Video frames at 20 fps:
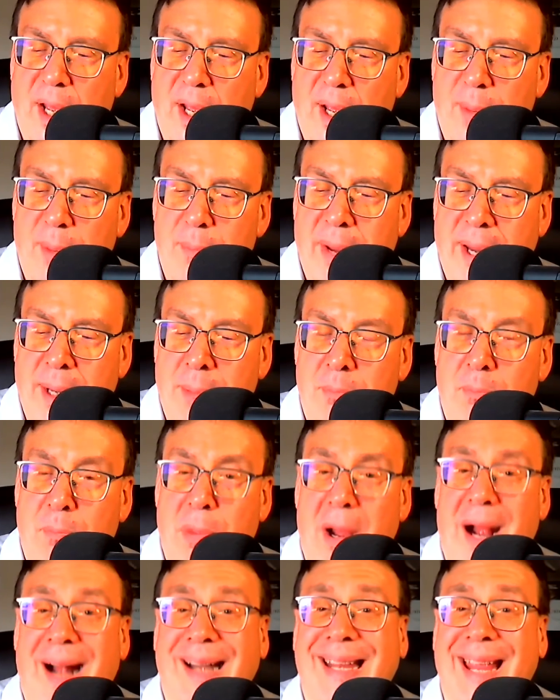main
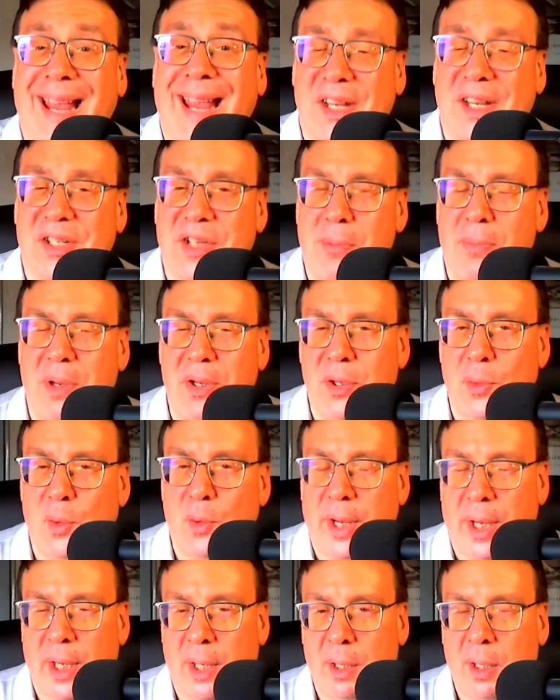podcasts I've been
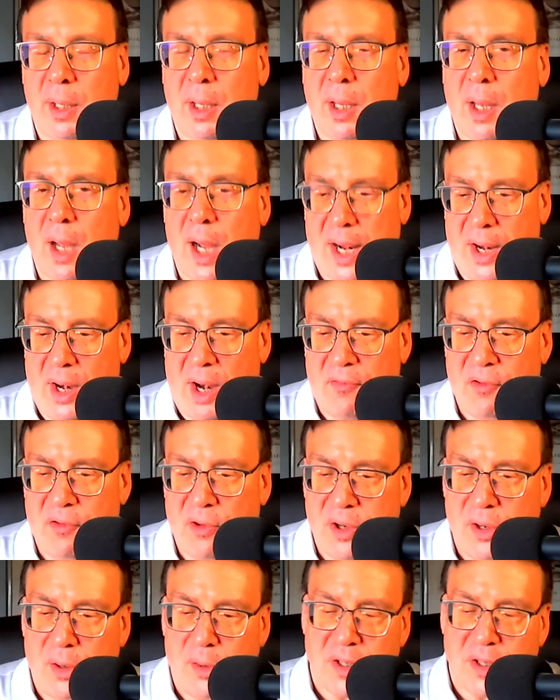doing on and off for
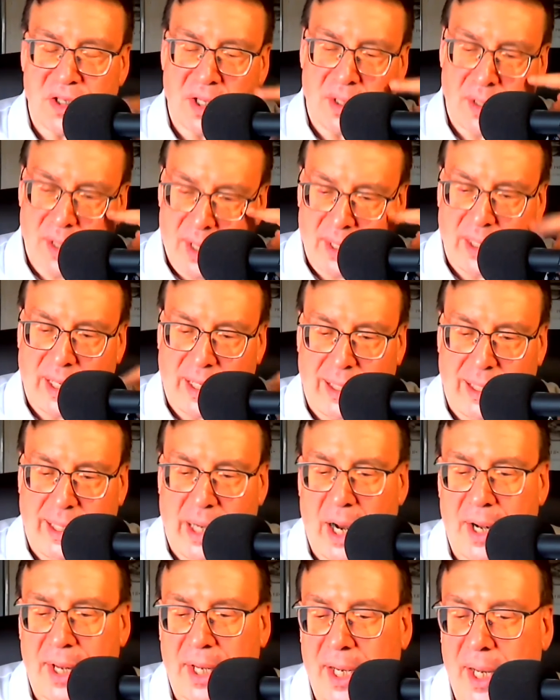years, and lately
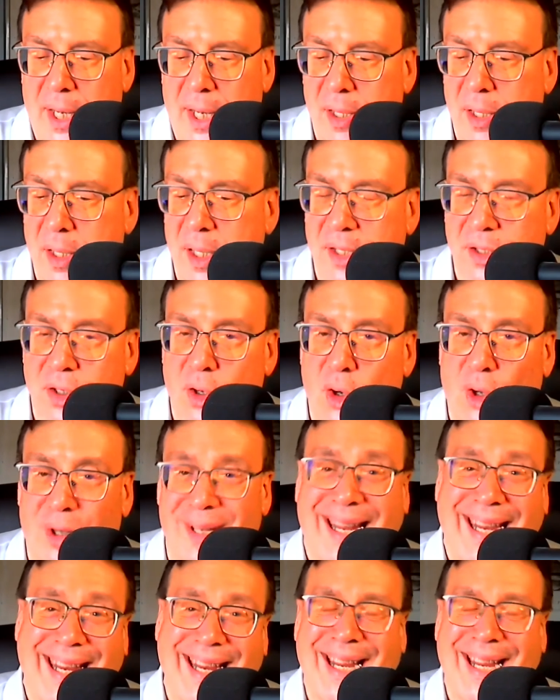on again, is called
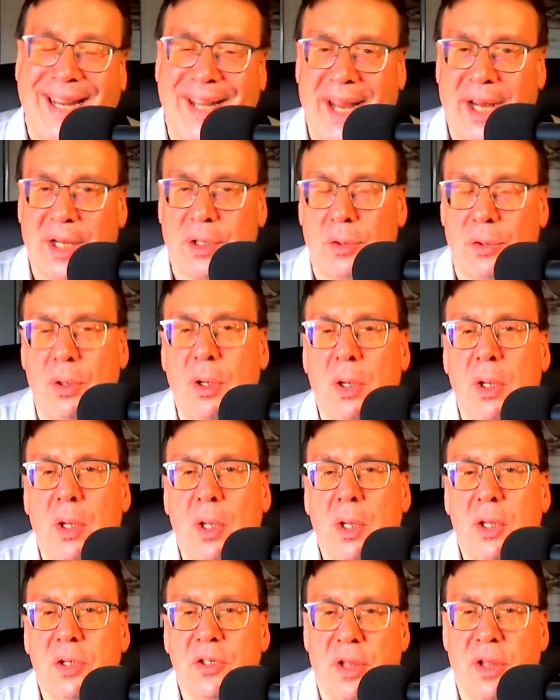A Connector.
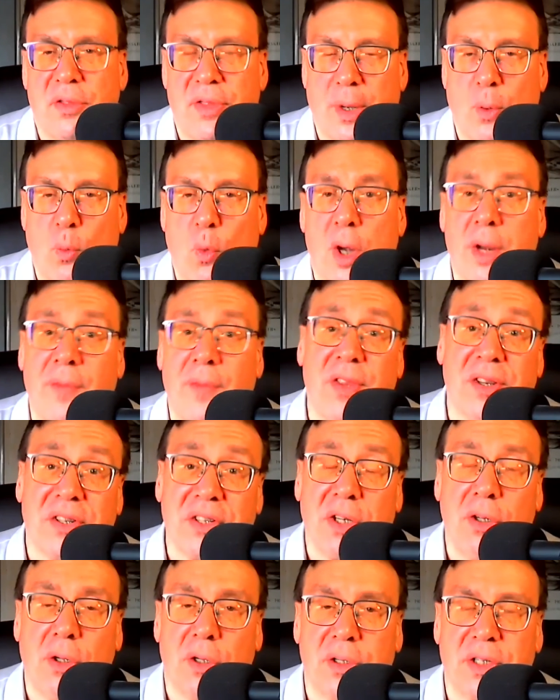So I think one of the
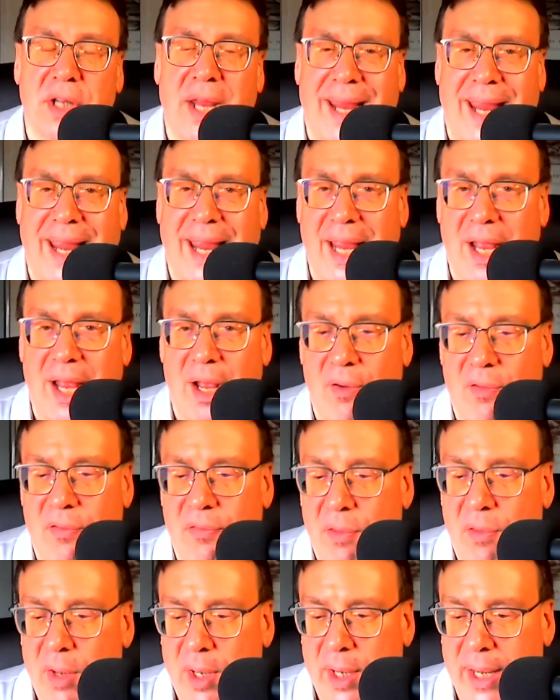skills I have
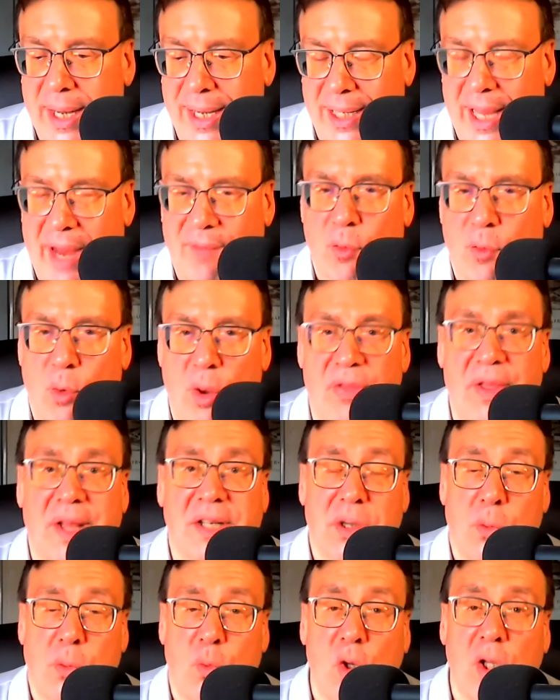in life, one of the things
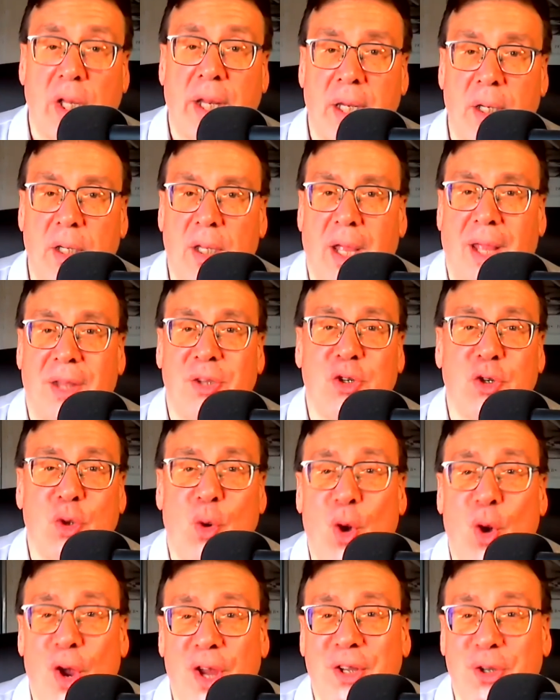I really
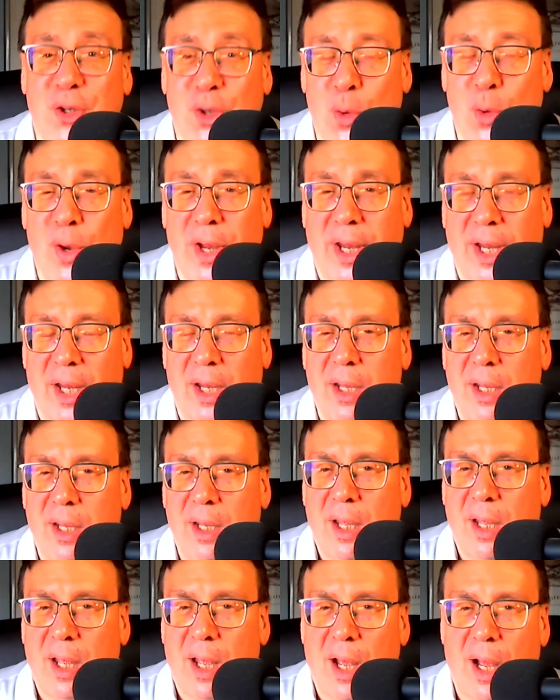enjoy doing,
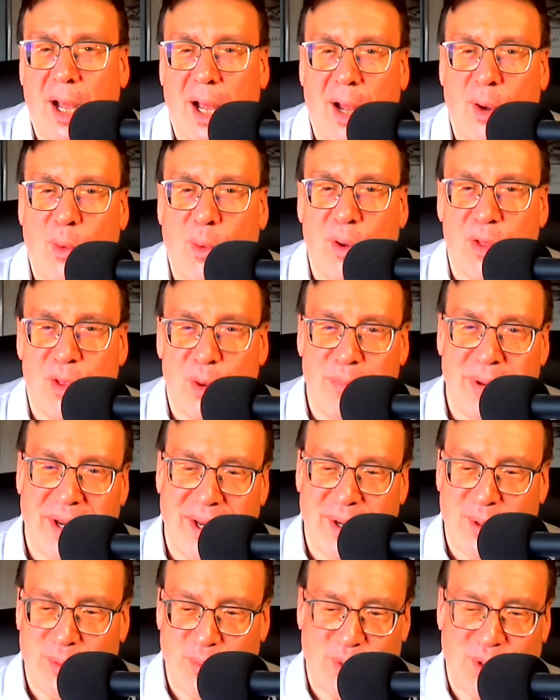whether it
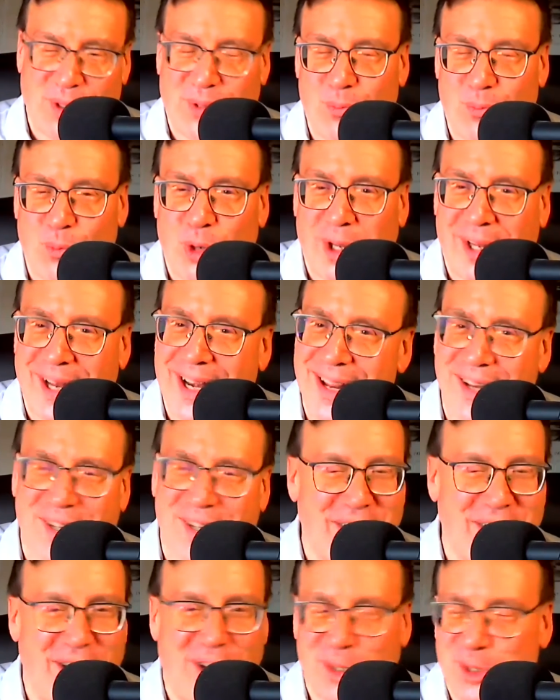be related to
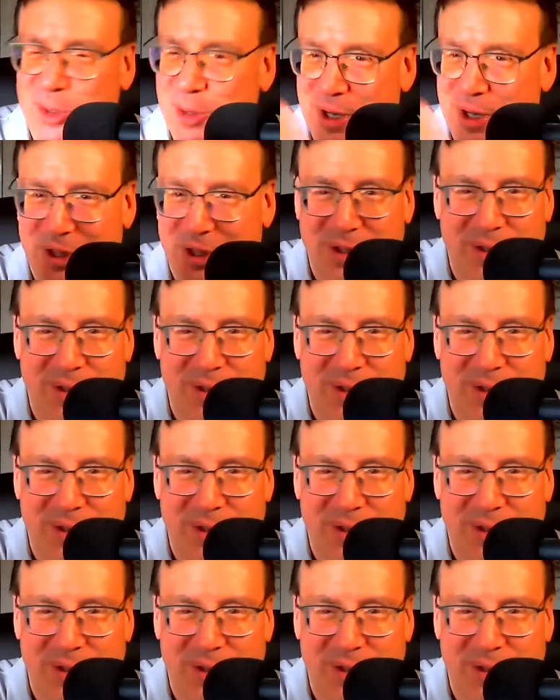sales or just,